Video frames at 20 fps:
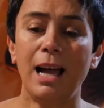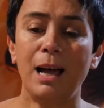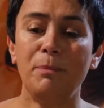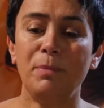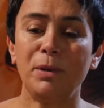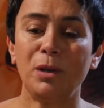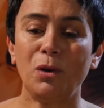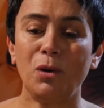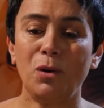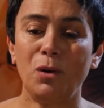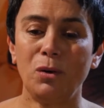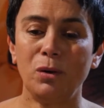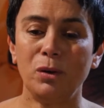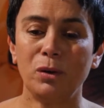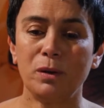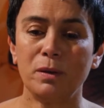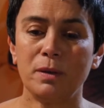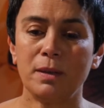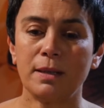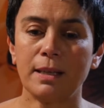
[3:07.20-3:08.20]

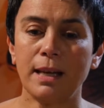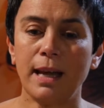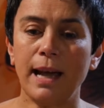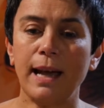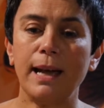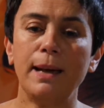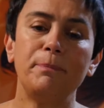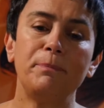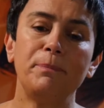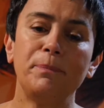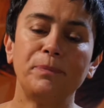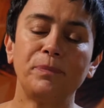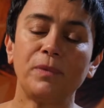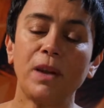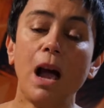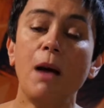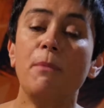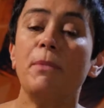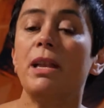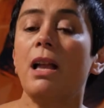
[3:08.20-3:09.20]
because
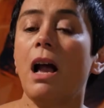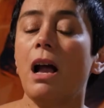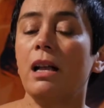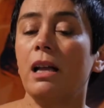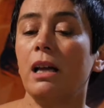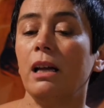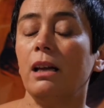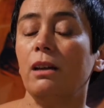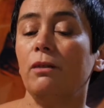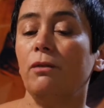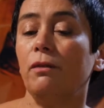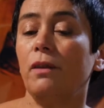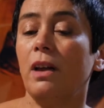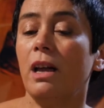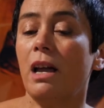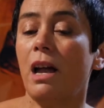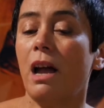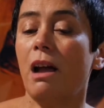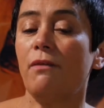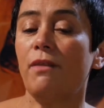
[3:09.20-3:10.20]
if
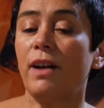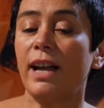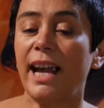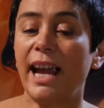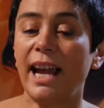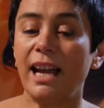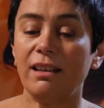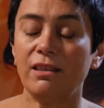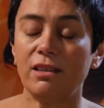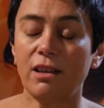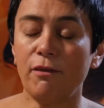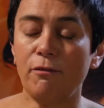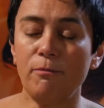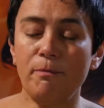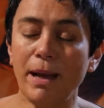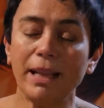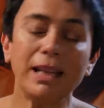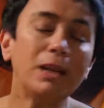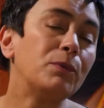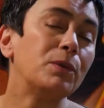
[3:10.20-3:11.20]

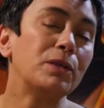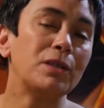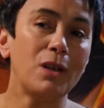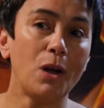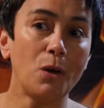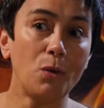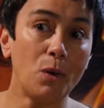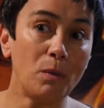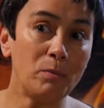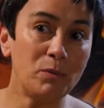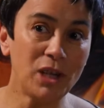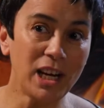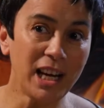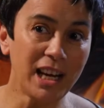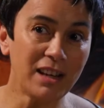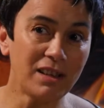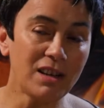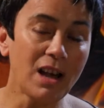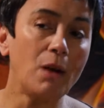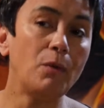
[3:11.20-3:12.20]
money was no
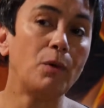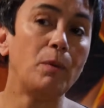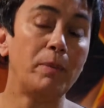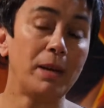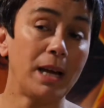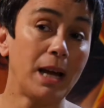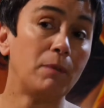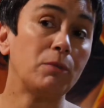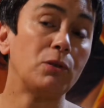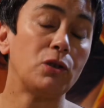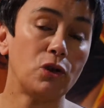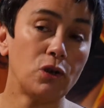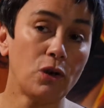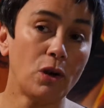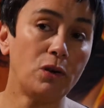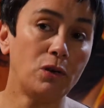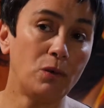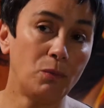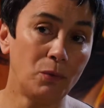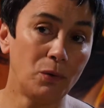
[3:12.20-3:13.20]
object, I would be able to
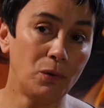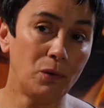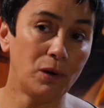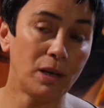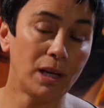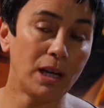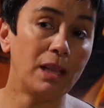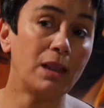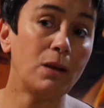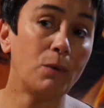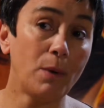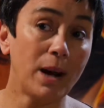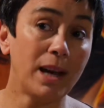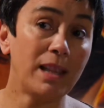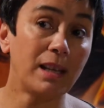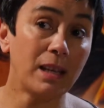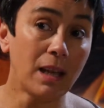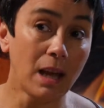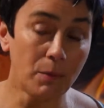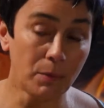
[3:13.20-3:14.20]
show the work in the way
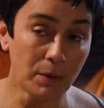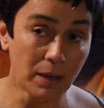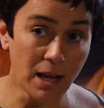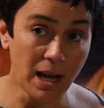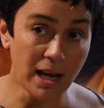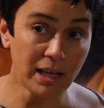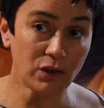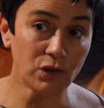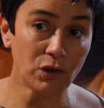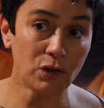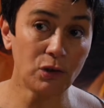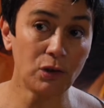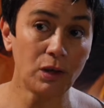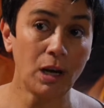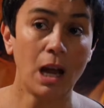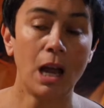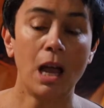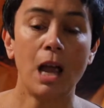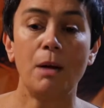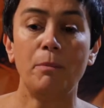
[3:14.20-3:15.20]
that I would like to.
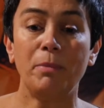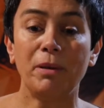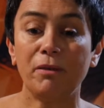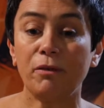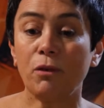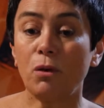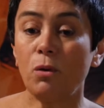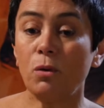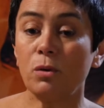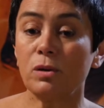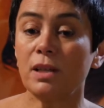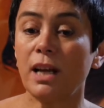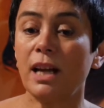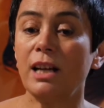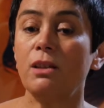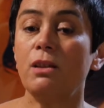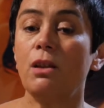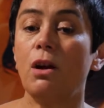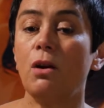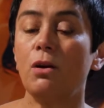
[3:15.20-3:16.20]
But of course, I
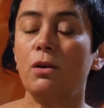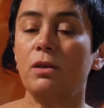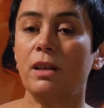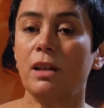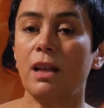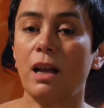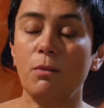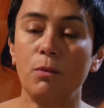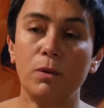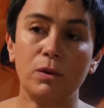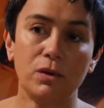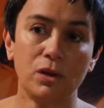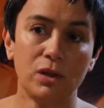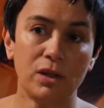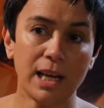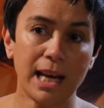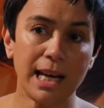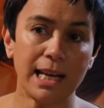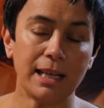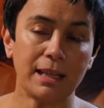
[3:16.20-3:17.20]
know that I want to
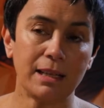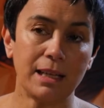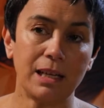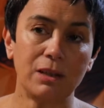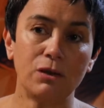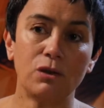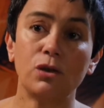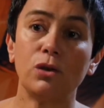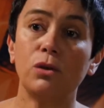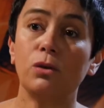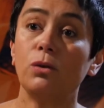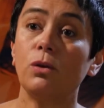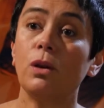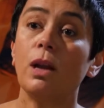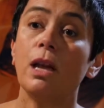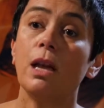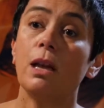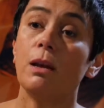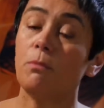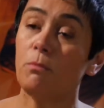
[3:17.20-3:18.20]
take it into
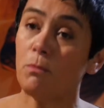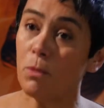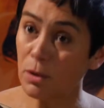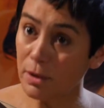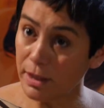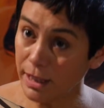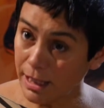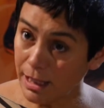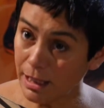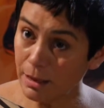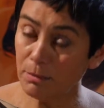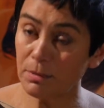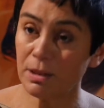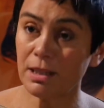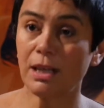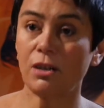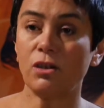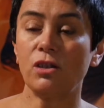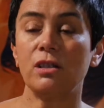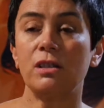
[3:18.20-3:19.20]
museums
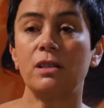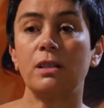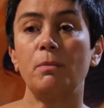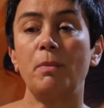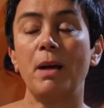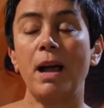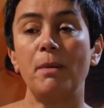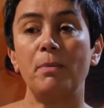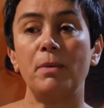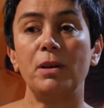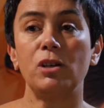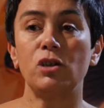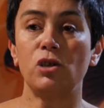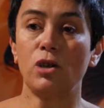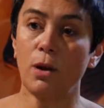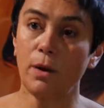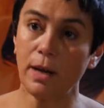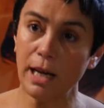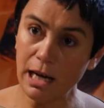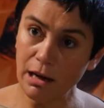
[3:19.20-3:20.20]
such as Te Papa,
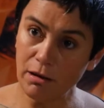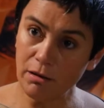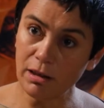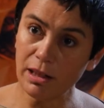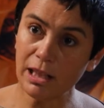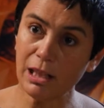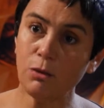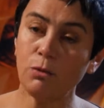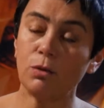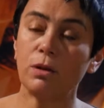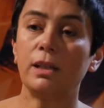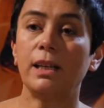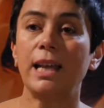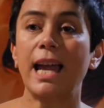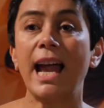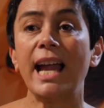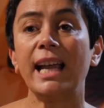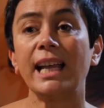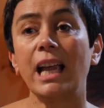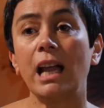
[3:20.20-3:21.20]
show it here at the Auckland
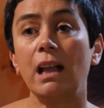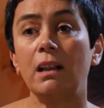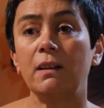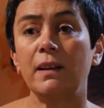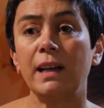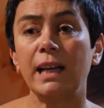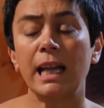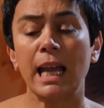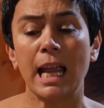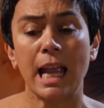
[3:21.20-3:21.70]
Art Gallery,